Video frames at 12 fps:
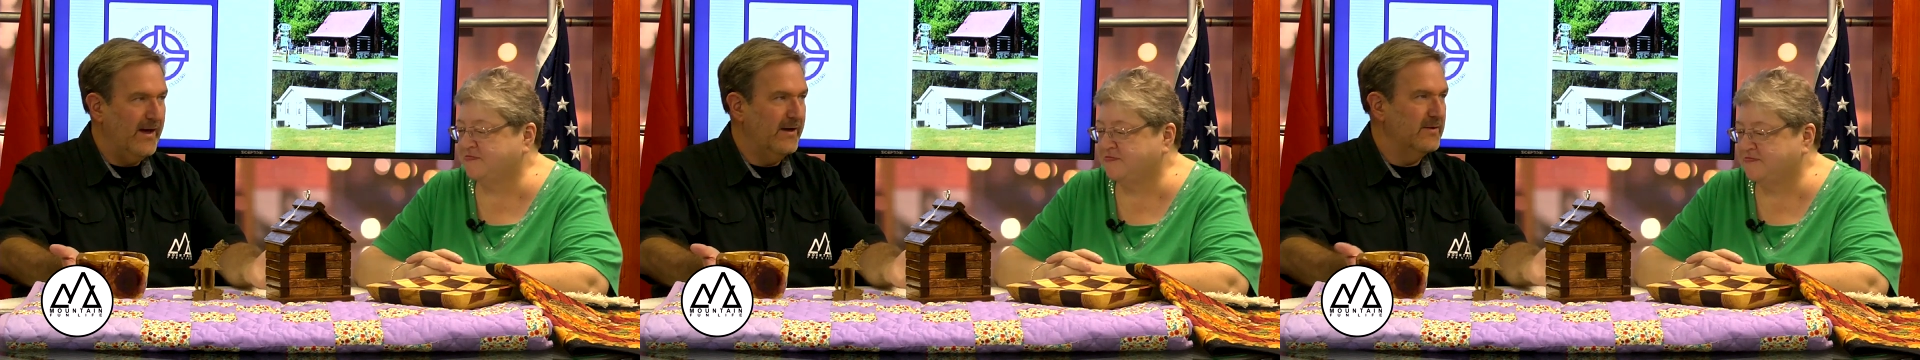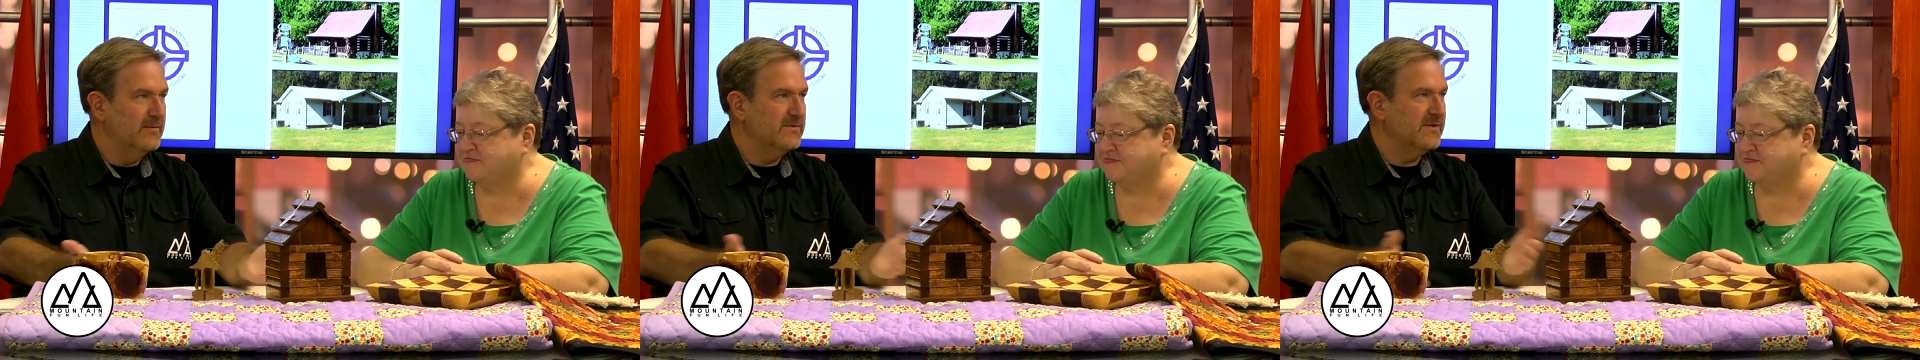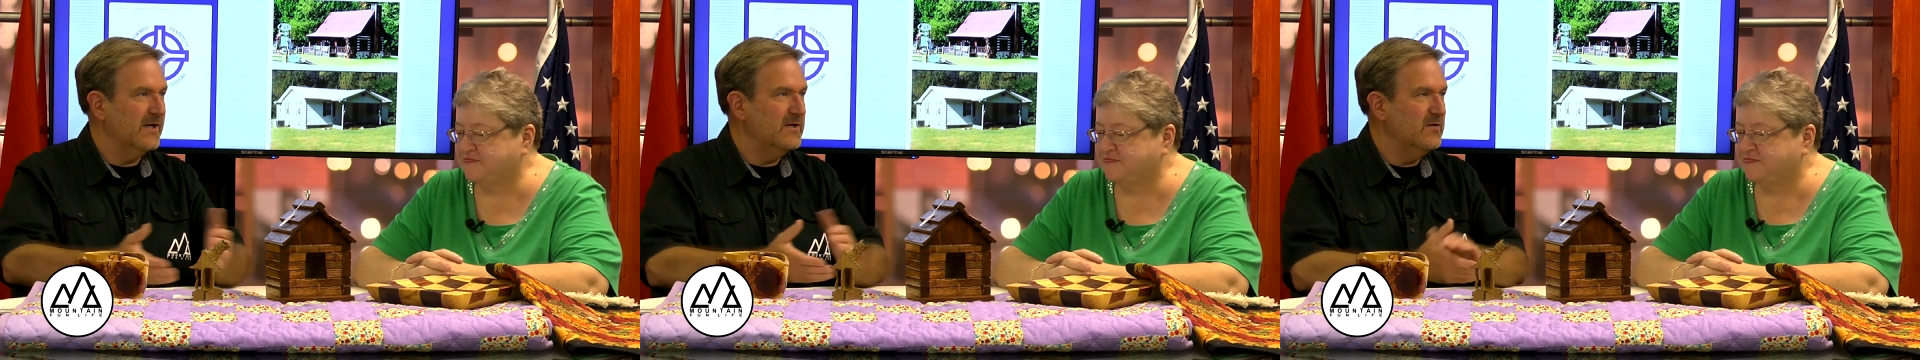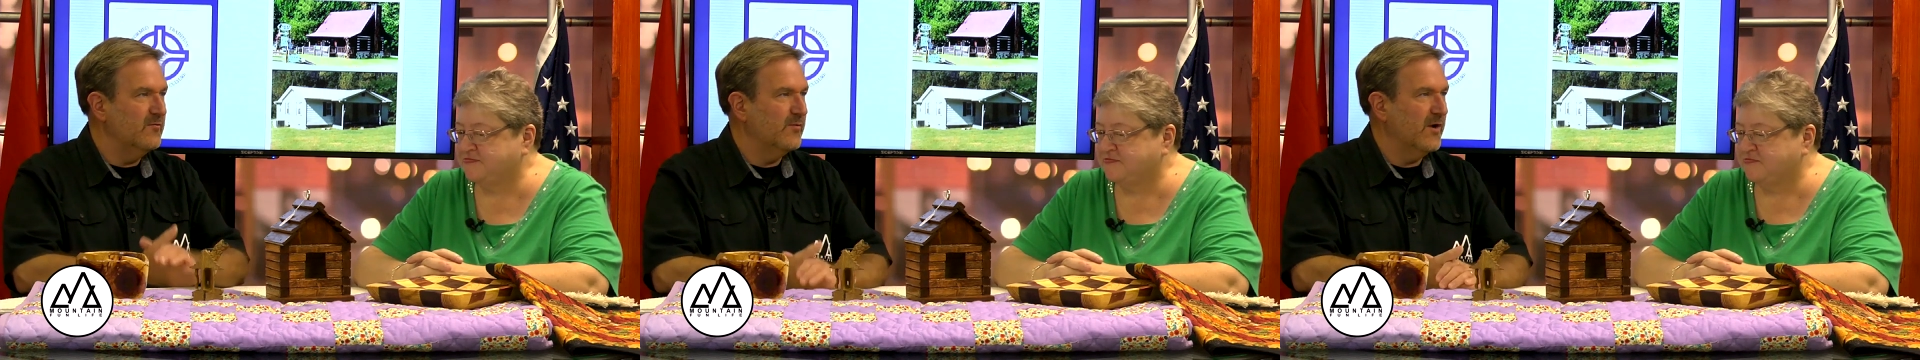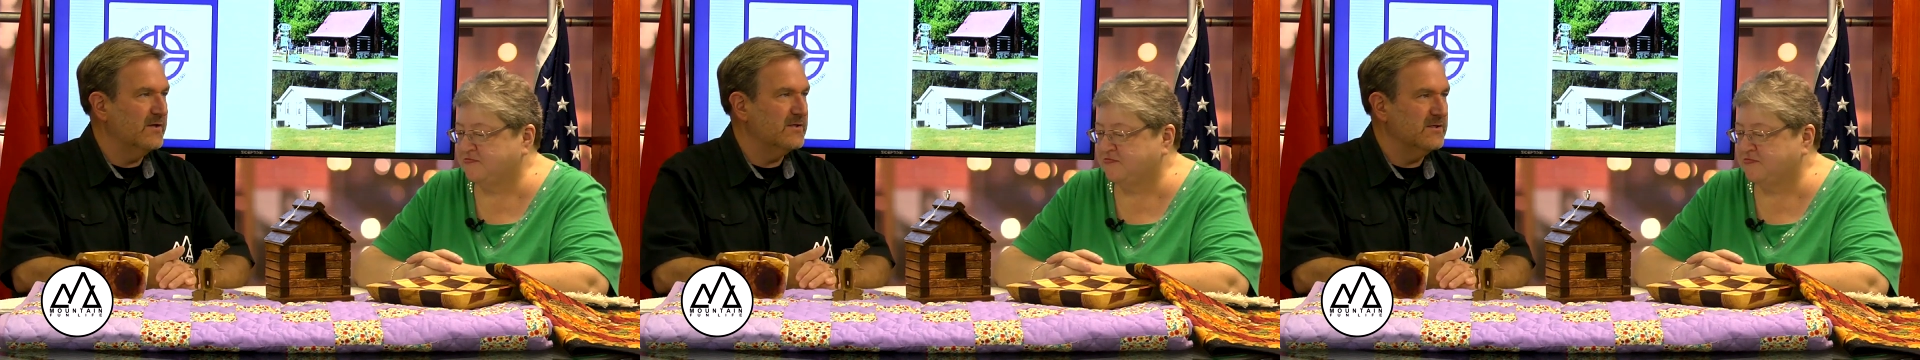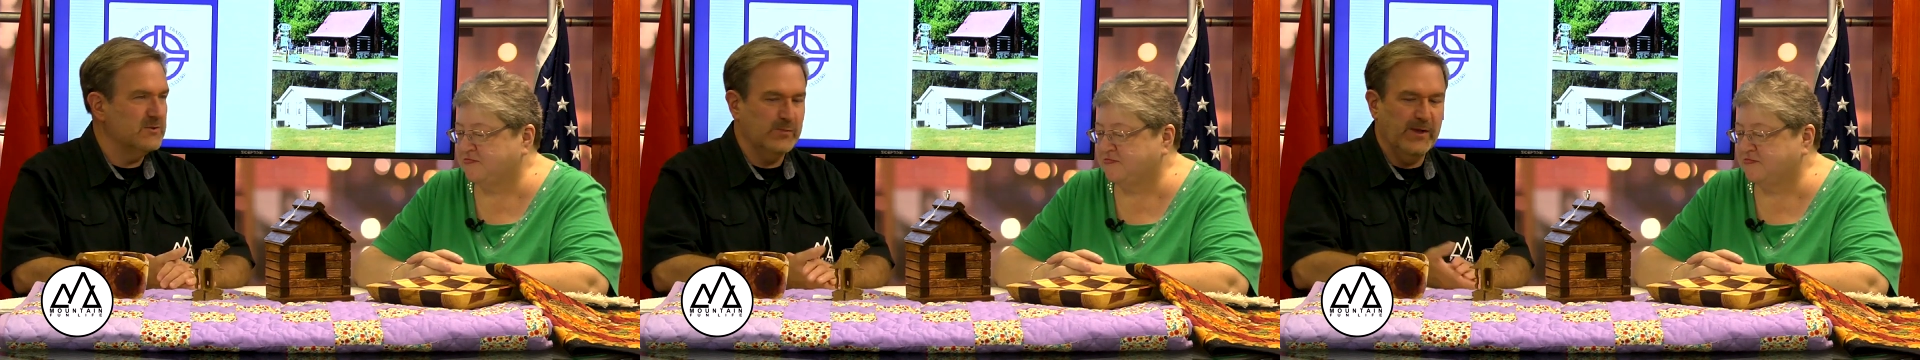Speaker 1: items that you've brought to
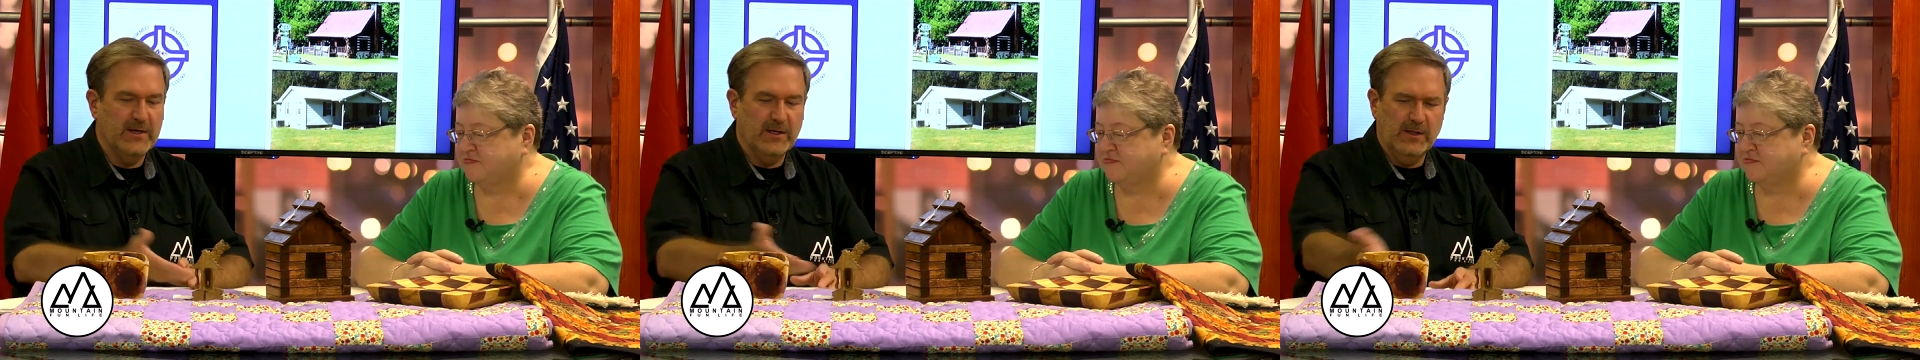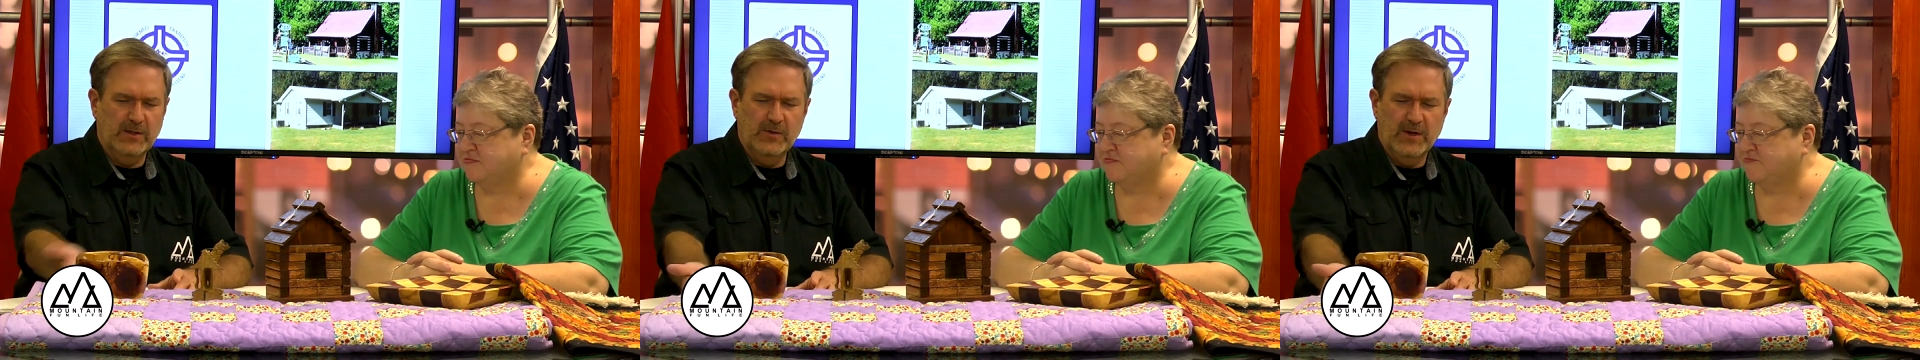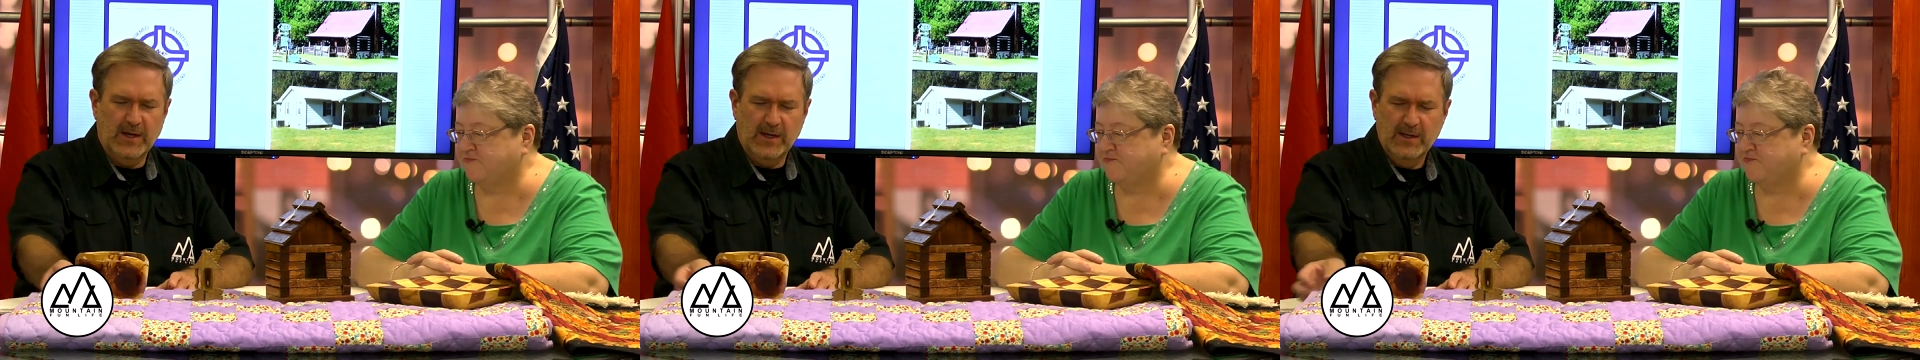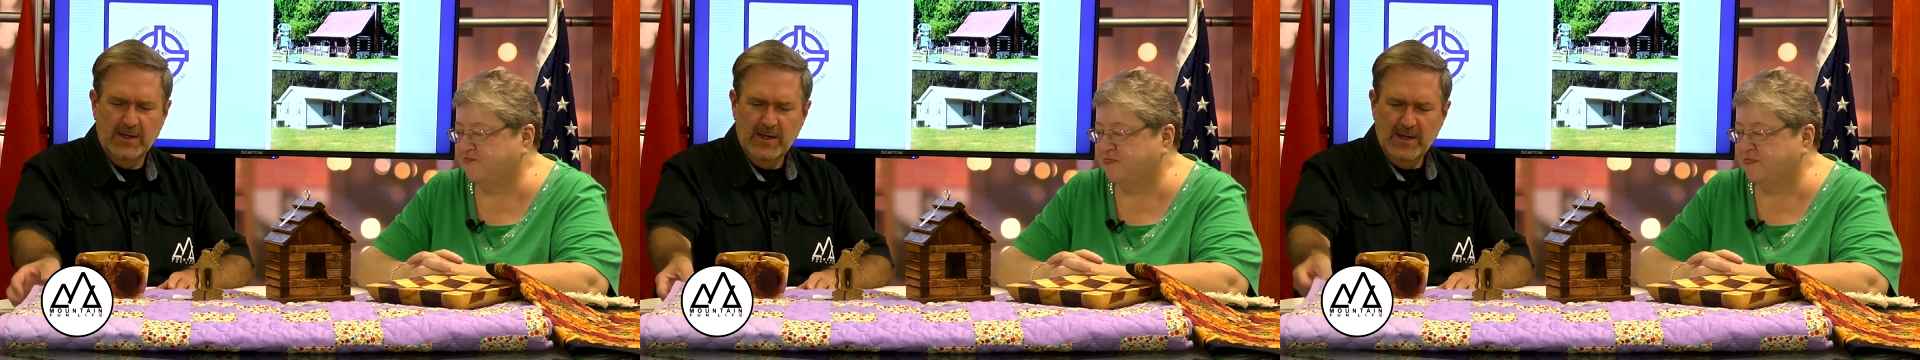display, including